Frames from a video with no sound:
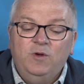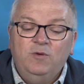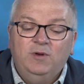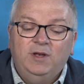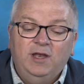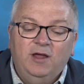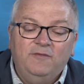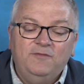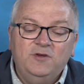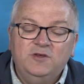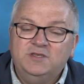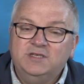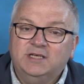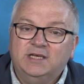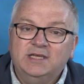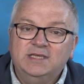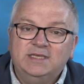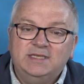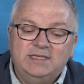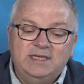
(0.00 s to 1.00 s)
we would love you to
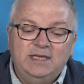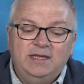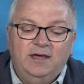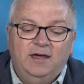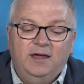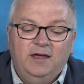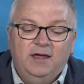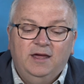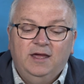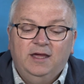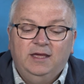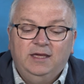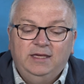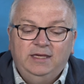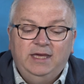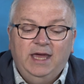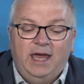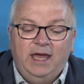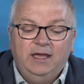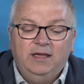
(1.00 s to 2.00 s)
consider
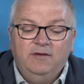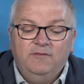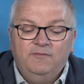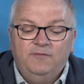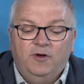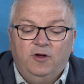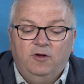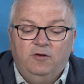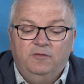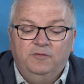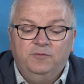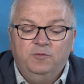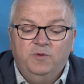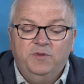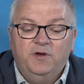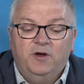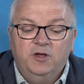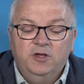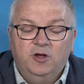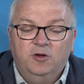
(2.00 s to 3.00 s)
getting involved
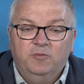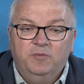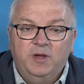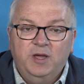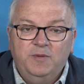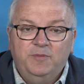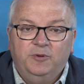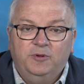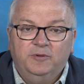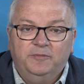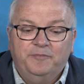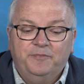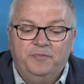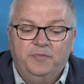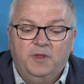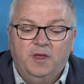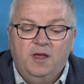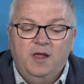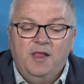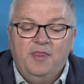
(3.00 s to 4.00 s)
with our young people.
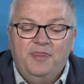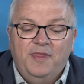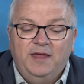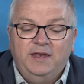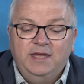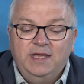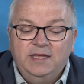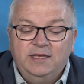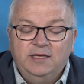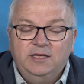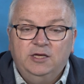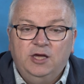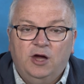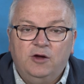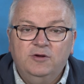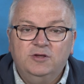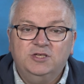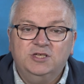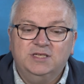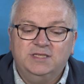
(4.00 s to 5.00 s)
They need
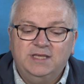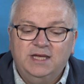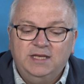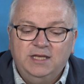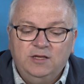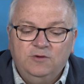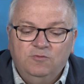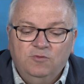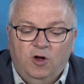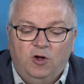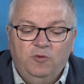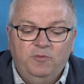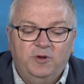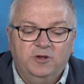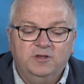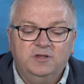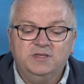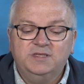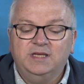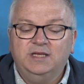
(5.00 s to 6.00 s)
encouragers, they need role
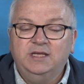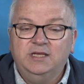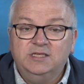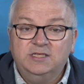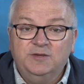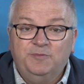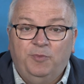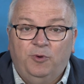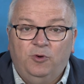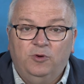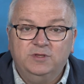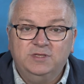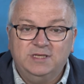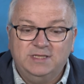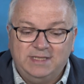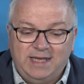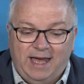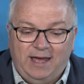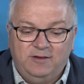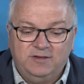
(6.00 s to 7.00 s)
models, they need
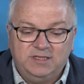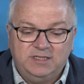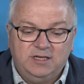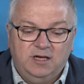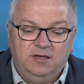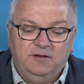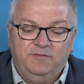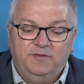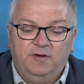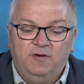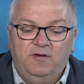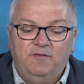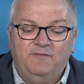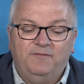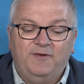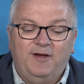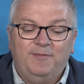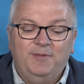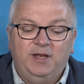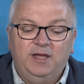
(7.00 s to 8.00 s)
supporters outside of their own
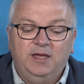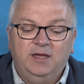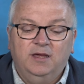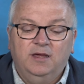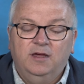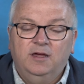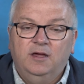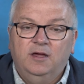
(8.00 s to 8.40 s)
family.